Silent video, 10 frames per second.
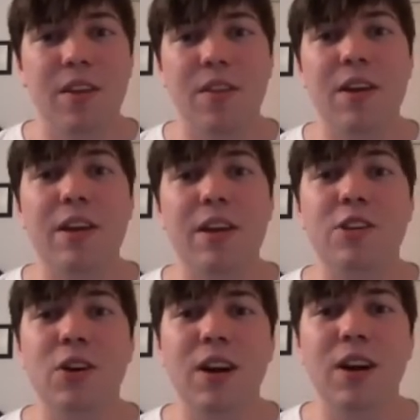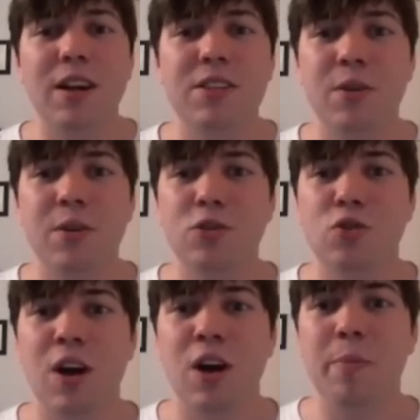the Charr hides don't
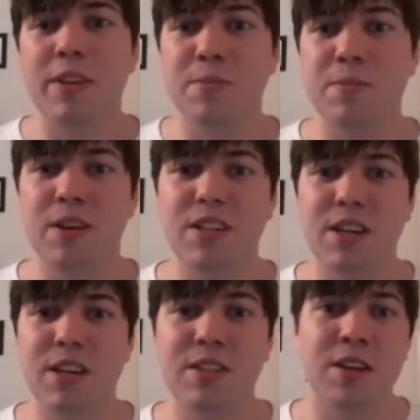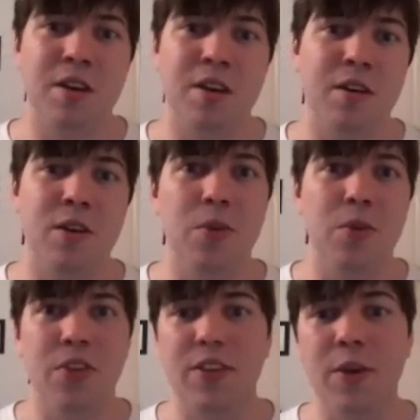drop as much as uh, you
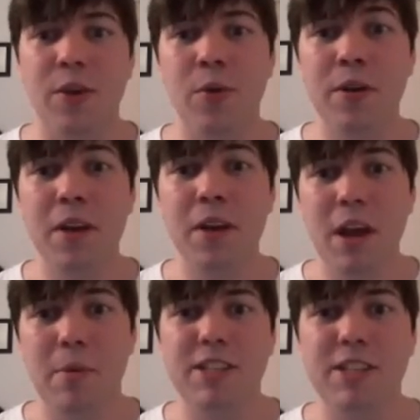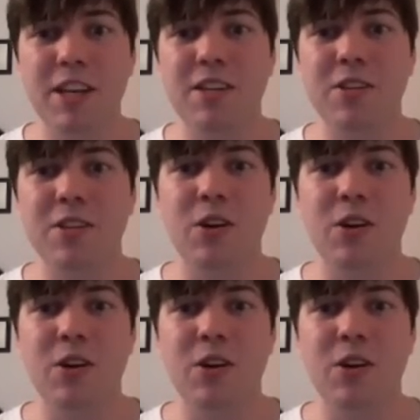would think they would, because each of the